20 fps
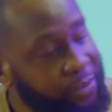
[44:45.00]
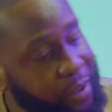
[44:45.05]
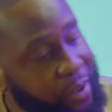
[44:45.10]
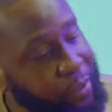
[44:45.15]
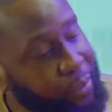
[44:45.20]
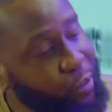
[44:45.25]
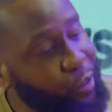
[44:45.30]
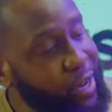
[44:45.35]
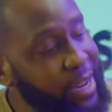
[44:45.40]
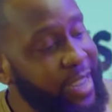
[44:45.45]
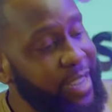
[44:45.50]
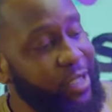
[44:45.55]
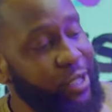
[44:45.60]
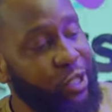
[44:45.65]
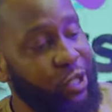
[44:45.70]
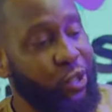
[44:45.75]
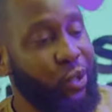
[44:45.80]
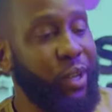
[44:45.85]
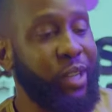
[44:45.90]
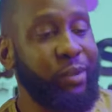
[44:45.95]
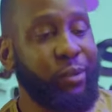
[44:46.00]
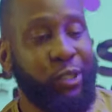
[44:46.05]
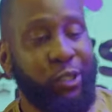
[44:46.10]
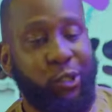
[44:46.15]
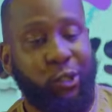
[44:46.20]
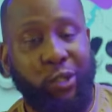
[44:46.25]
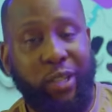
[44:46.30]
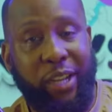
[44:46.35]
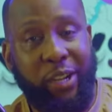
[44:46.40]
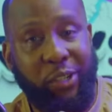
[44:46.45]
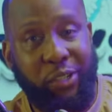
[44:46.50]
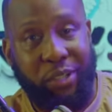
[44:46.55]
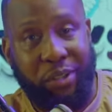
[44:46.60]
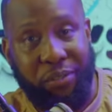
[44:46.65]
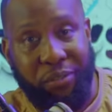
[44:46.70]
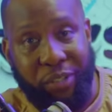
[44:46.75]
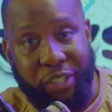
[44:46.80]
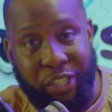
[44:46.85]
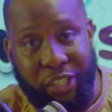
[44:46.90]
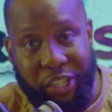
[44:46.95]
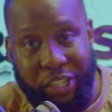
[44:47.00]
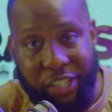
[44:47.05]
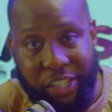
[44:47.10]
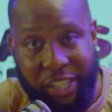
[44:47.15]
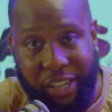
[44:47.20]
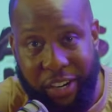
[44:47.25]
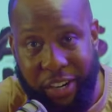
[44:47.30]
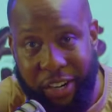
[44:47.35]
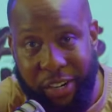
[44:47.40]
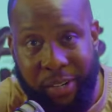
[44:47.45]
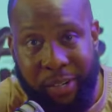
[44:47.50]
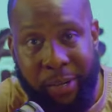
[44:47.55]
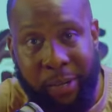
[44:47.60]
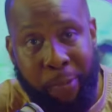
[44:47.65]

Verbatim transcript: from what I just saw in two seconds of researching her,